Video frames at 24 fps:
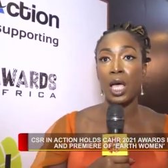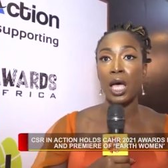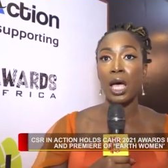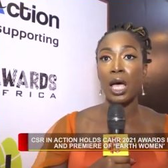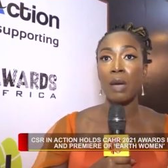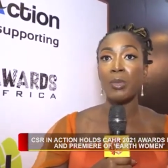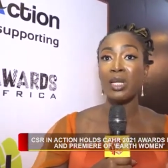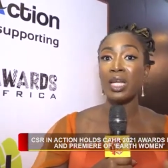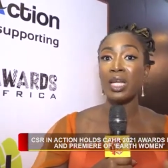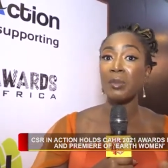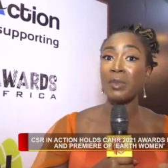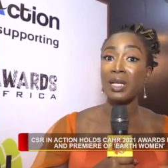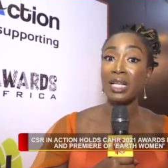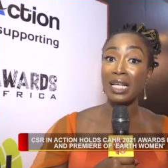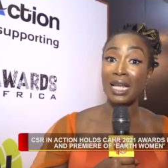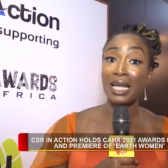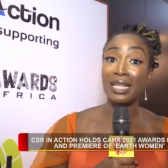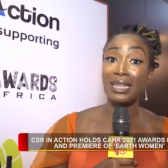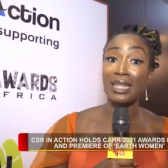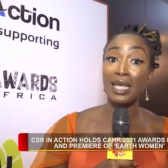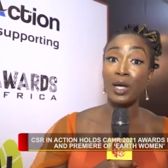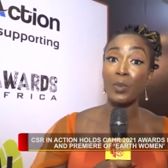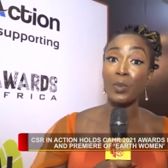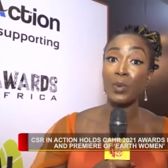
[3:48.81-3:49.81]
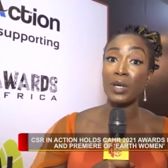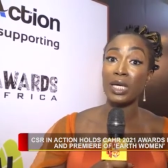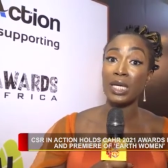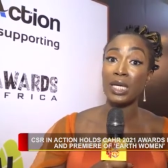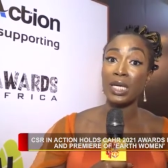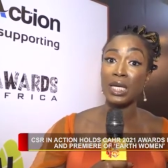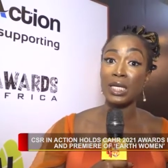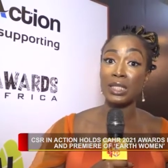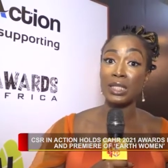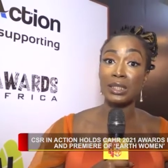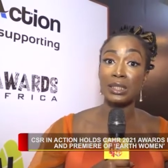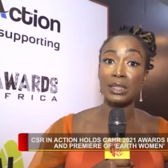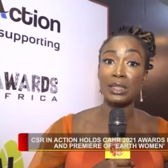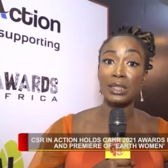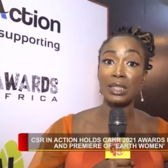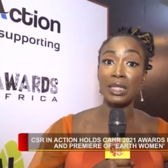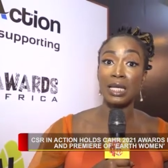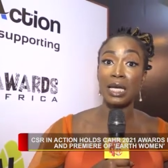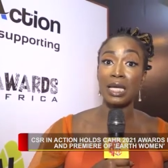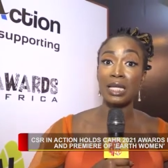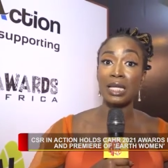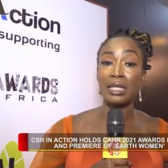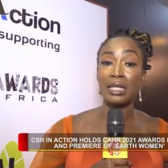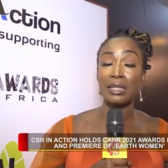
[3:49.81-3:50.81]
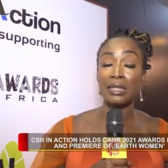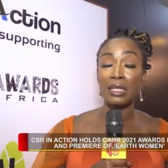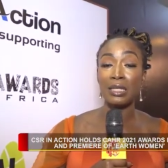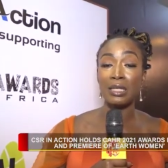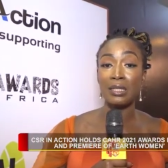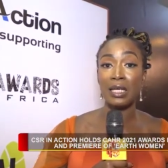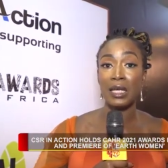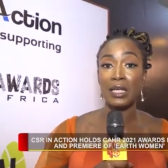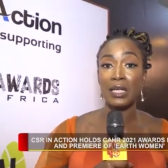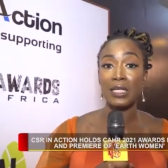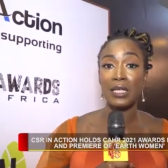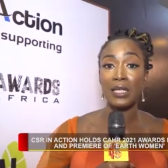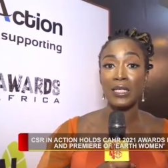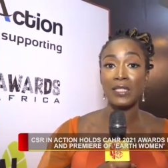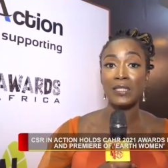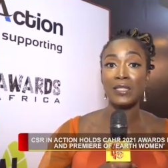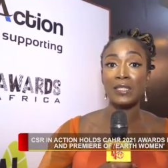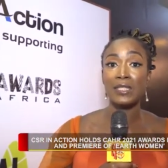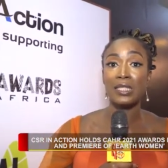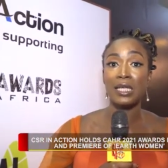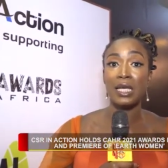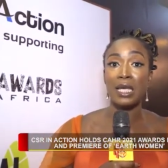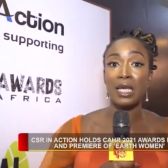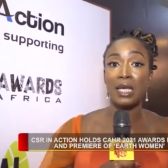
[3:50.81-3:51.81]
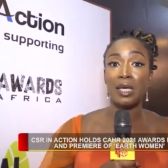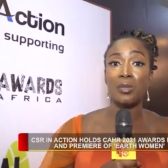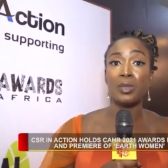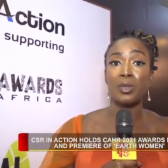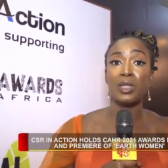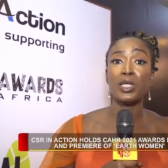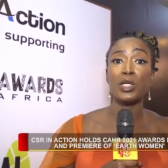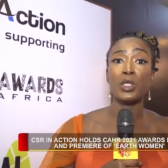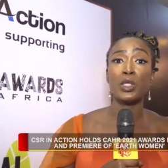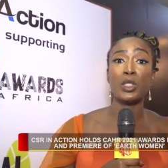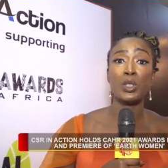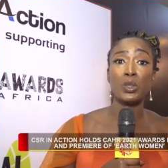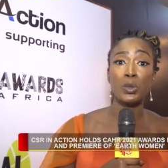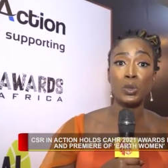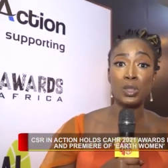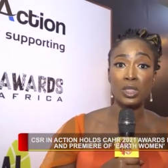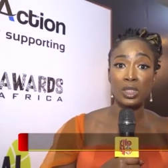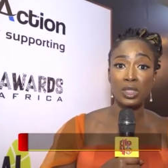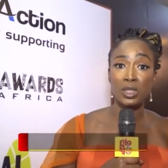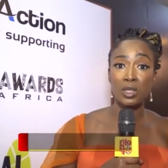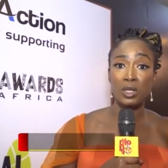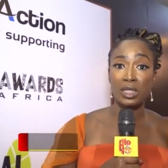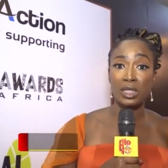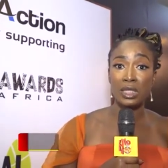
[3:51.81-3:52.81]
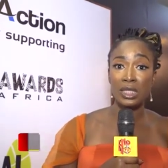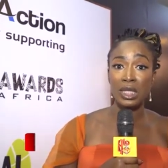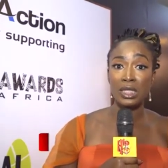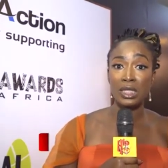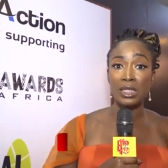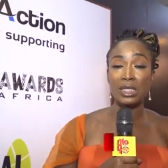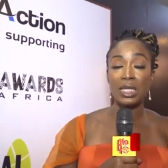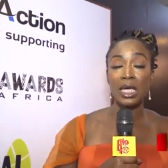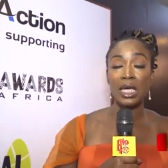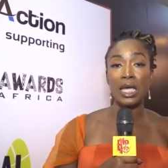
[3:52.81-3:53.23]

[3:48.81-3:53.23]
But I'm glad that we're here today, and I think that it's been a huge success.